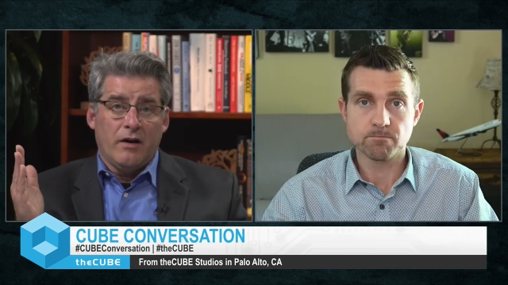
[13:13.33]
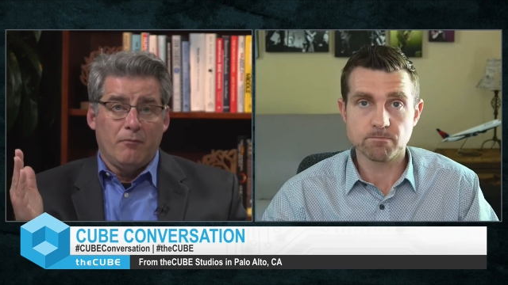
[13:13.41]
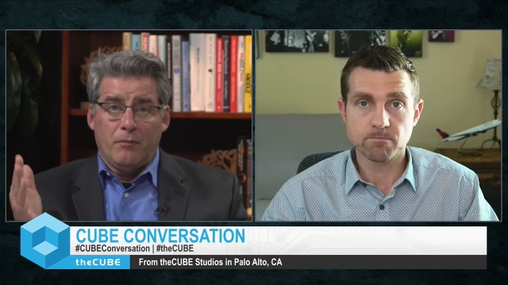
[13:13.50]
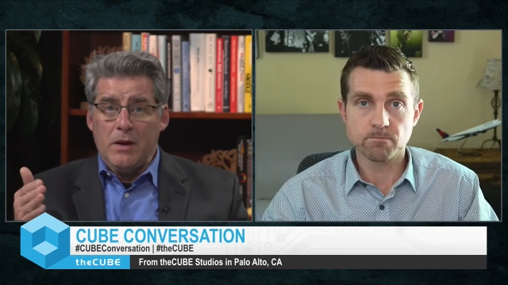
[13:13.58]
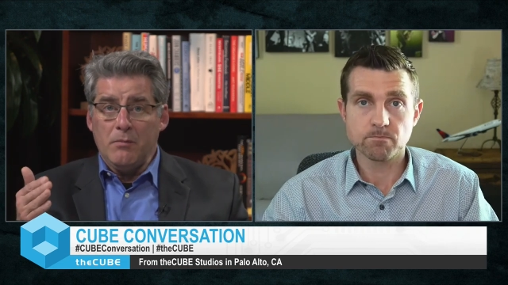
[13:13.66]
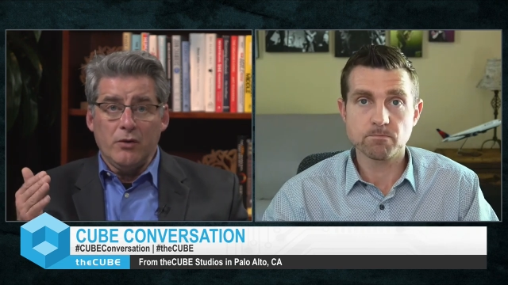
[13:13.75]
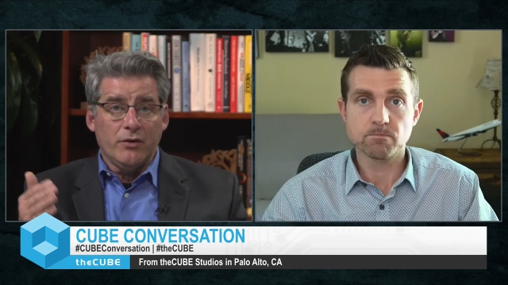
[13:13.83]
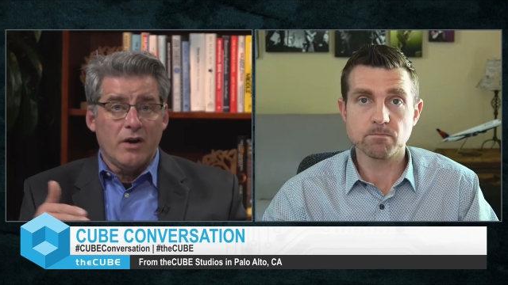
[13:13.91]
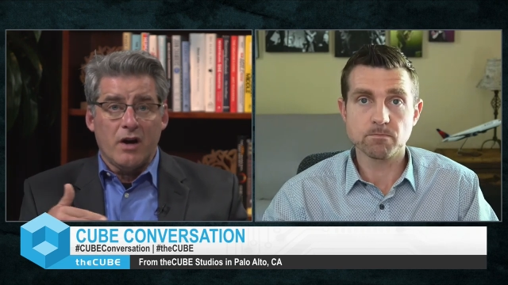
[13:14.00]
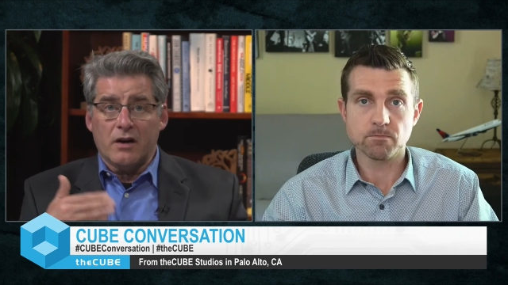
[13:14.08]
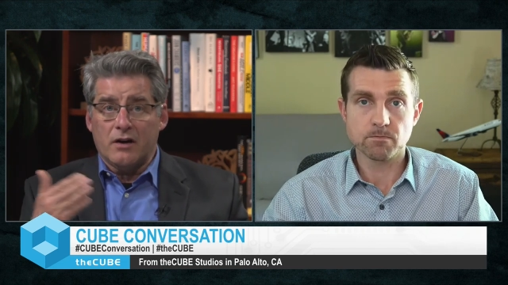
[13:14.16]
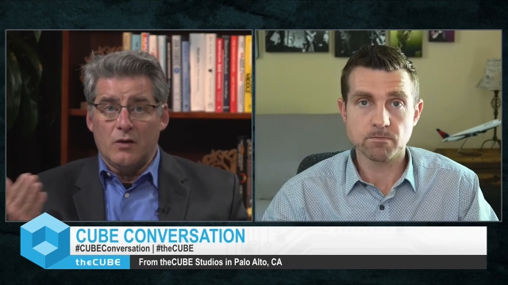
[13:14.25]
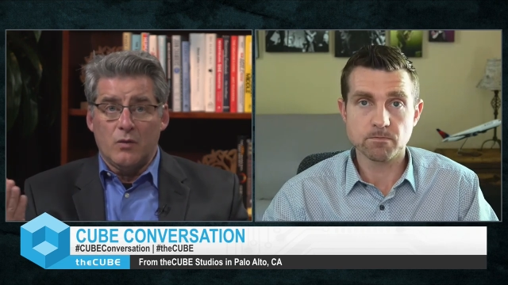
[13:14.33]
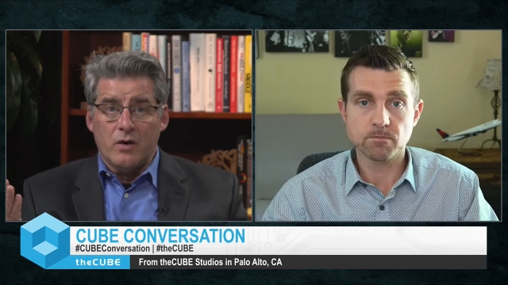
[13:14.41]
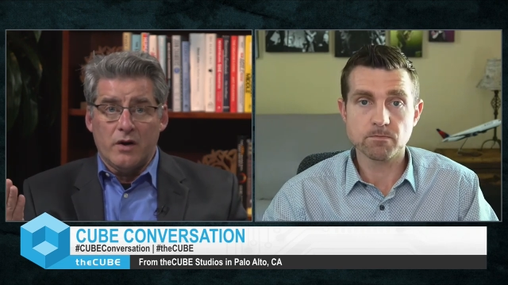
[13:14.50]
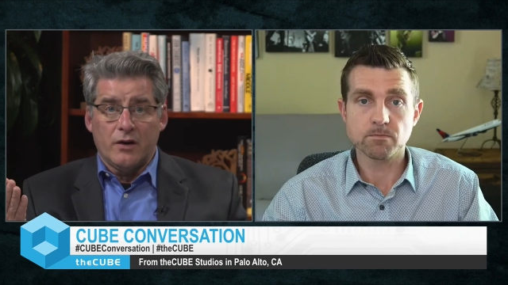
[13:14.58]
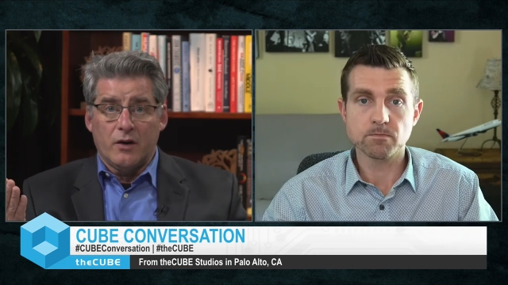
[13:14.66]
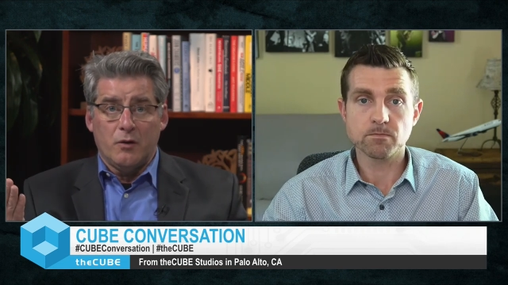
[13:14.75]
Speaker 1: people are not going to
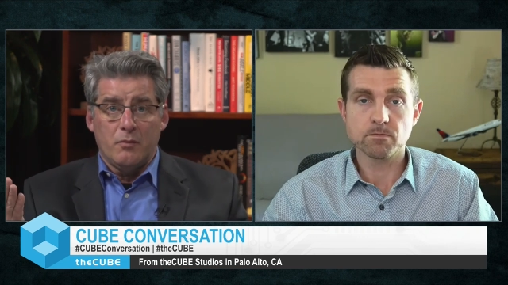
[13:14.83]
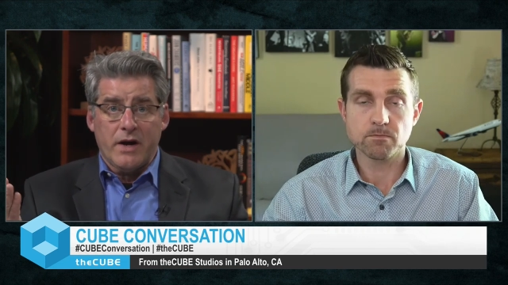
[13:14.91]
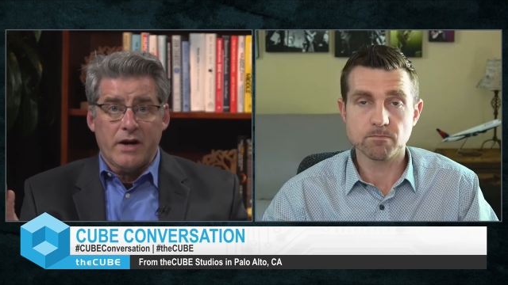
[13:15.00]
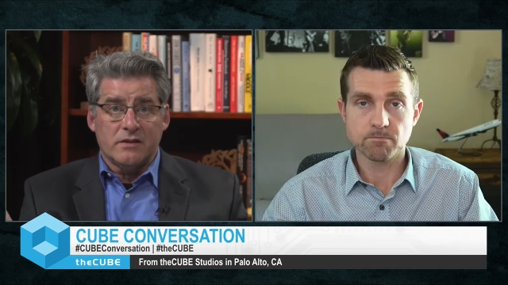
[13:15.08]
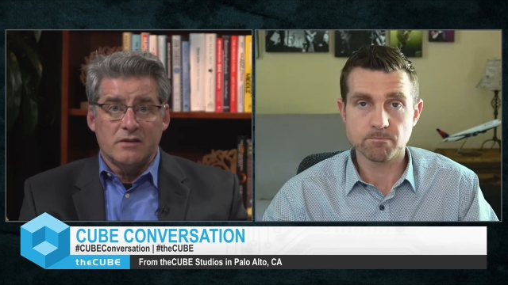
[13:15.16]
want to go back